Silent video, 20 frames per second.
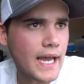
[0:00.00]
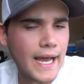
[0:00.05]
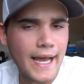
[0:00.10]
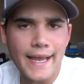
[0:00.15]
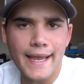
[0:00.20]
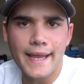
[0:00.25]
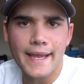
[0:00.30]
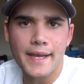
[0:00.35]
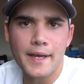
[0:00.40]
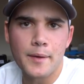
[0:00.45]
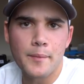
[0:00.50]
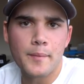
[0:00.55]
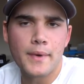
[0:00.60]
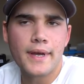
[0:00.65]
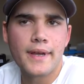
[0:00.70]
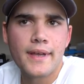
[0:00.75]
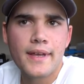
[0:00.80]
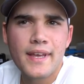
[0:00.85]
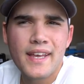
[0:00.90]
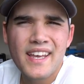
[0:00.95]
I am,
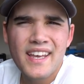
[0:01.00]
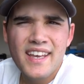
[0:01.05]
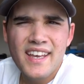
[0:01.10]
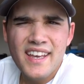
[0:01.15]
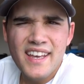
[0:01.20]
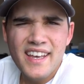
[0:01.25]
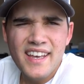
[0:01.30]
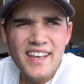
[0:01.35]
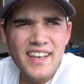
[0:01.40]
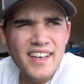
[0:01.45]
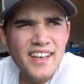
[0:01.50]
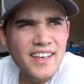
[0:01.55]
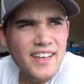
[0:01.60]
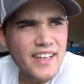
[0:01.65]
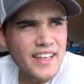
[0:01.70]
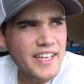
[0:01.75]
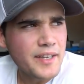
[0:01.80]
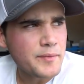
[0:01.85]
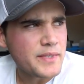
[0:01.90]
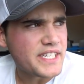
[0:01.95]

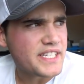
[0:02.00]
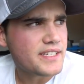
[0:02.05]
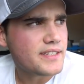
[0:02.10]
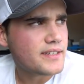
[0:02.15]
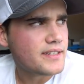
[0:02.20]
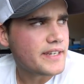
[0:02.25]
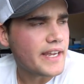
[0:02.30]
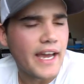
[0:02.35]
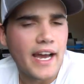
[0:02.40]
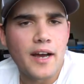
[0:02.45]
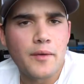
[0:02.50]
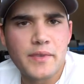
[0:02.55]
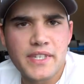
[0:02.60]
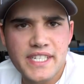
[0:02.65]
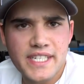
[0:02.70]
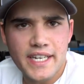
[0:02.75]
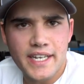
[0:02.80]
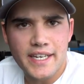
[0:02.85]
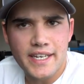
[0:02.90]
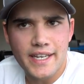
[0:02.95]
I think I'm in, yeah, I'm in
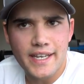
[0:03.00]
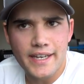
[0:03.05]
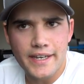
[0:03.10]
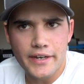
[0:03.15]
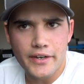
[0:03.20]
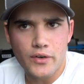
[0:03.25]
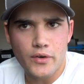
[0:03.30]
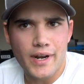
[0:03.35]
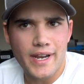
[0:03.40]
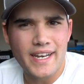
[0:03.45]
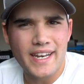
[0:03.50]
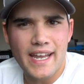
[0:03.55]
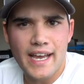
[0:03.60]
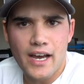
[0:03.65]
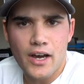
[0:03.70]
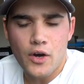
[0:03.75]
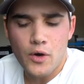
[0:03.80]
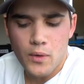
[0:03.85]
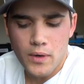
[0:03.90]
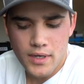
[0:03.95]
San Diego right
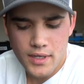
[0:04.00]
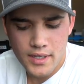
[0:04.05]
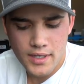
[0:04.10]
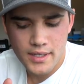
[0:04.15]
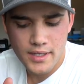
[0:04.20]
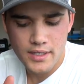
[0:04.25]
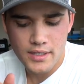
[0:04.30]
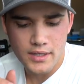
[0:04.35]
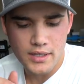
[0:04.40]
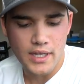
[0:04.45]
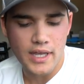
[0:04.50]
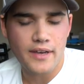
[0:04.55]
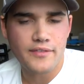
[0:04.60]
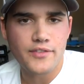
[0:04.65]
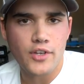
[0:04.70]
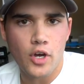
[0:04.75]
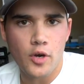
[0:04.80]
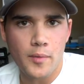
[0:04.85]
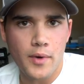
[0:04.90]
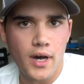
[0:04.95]
now.
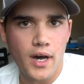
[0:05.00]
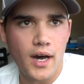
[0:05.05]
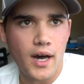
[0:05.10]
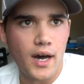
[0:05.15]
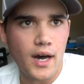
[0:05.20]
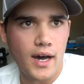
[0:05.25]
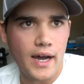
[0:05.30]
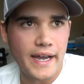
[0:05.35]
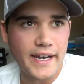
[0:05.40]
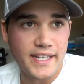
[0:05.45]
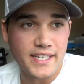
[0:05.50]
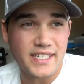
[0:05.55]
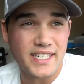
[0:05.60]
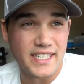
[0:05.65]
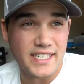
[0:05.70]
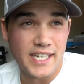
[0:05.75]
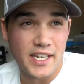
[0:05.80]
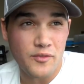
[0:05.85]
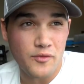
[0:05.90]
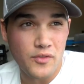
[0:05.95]
Left Omaha, I had a
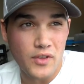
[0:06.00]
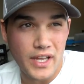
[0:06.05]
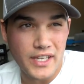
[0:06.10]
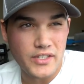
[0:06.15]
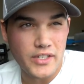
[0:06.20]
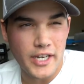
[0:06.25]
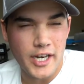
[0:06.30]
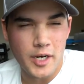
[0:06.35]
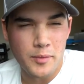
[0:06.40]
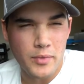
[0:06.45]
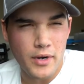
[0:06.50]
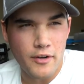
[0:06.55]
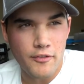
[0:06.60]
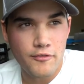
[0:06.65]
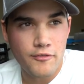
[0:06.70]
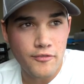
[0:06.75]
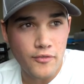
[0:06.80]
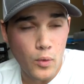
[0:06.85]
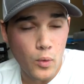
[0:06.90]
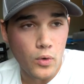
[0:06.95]
six A M flight, so I got up around
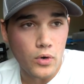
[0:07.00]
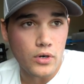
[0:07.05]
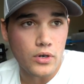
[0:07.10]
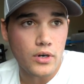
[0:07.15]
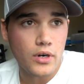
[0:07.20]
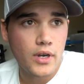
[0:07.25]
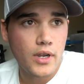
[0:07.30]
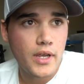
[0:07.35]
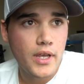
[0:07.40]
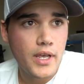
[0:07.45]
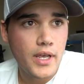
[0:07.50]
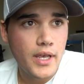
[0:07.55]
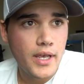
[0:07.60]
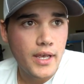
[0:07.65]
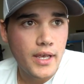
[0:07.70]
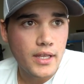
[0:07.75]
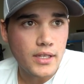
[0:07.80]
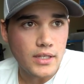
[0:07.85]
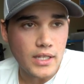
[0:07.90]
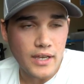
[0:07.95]
four.
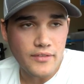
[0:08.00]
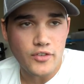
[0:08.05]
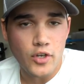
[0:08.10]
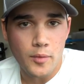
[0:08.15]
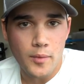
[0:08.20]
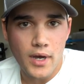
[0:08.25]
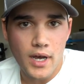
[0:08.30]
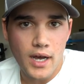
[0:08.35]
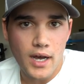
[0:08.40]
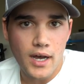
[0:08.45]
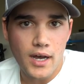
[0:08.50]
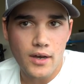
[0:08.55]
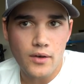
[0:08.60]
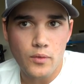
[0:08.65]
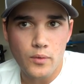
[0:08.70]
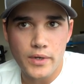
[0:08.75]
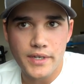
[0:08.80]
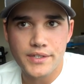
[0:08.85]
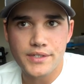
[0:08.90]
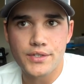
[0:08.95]
Left Omaha,
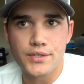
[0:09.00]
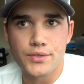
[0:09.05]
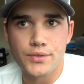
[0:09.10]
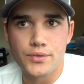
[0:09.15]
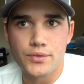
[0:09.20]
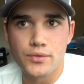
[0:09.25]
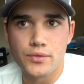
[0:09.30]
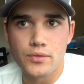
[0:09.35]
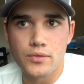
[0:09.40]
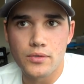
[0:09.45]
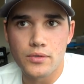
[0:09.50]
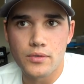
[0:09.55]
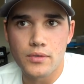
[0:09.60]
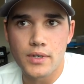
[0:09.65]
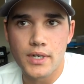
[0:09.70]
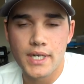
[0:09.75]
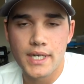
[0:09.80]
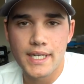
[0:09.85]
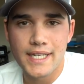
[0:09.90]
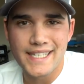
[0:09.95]
went
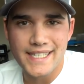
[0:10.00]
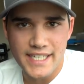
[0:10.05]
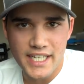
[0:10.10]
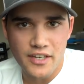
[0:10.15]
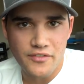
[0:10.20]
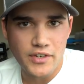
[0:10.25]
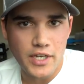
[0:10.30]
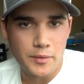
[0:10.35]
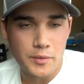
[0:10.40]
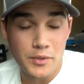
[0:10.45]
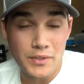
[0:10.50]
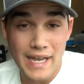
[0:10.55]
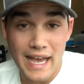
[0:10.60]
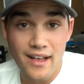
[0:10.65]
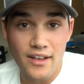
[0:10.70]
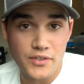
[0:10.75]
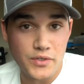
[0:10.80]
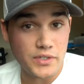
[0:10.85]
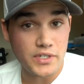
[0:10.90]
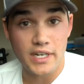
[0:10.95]
to D F W,
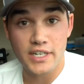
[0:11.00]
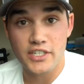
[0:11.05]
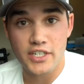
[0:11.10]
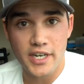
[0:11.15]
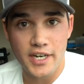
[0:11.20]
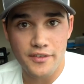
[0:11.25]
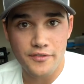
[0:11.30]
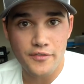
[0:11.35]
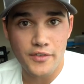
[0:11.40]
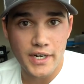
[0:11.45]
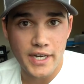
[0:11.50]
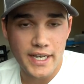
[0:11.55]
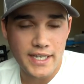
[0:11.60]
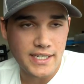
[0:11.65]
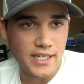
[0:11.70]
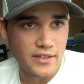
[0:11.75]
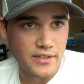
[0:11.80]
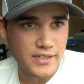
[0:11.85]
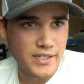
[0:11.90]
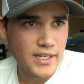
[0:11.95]
Dallas, which was actually kind of funny because
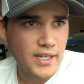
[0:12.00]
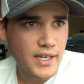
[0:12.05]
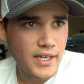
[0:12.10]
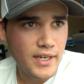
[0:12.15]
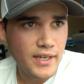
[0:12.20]
I was